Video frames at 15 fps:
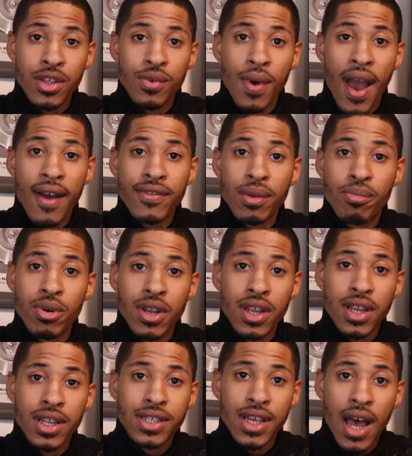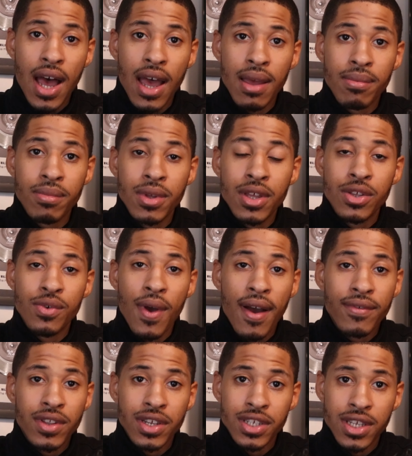you have to put in the time, you
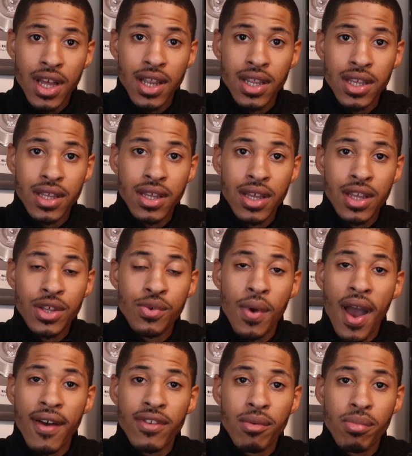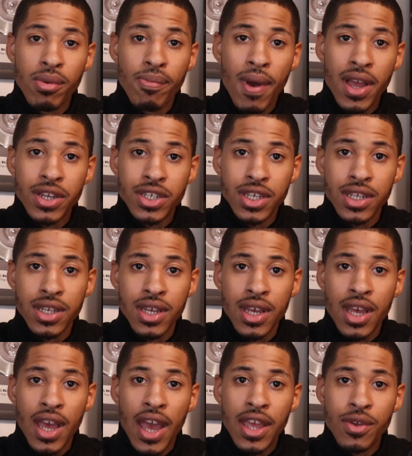have to study, you have to be patient,
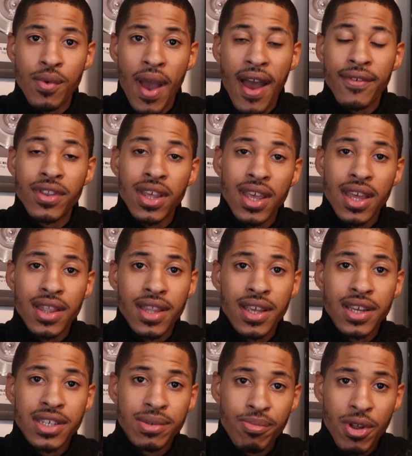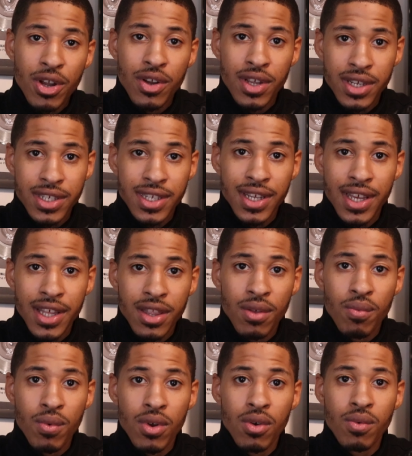and you have to get the experience to get the
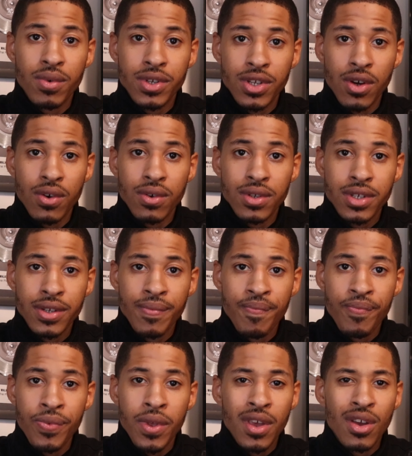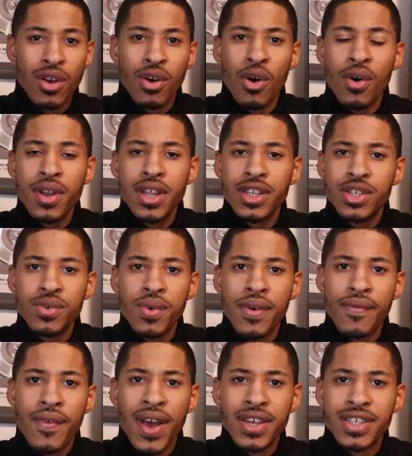real results. Going into
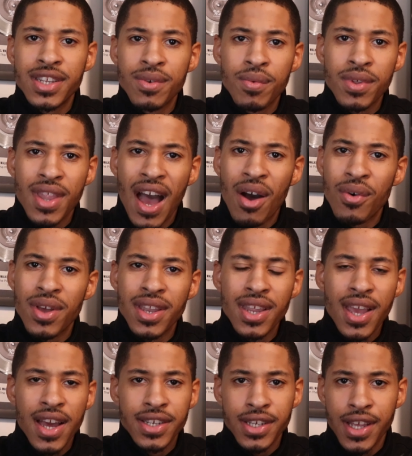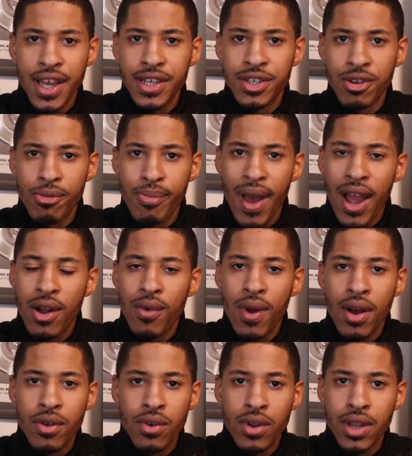investing without any educational
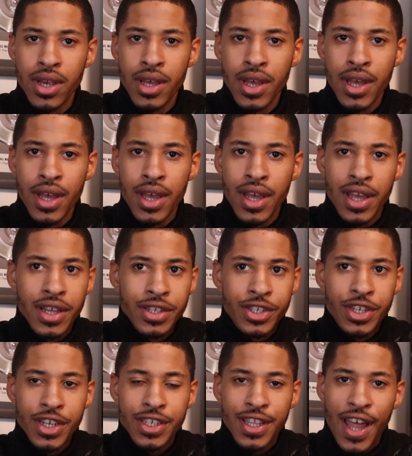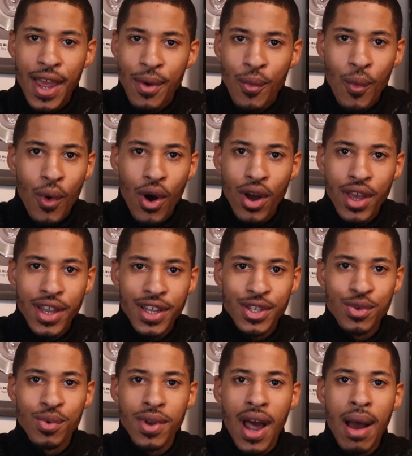background on it is just like walking
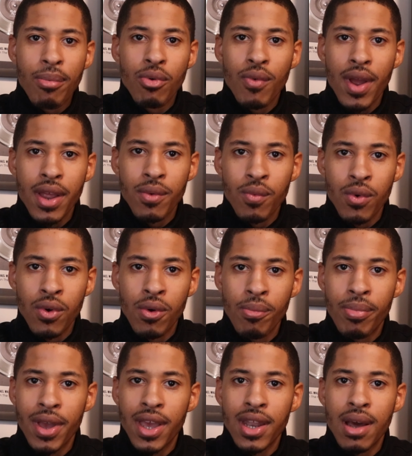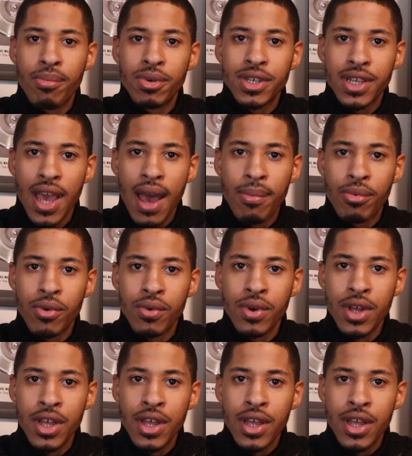into an operating room, picking up a scalpel,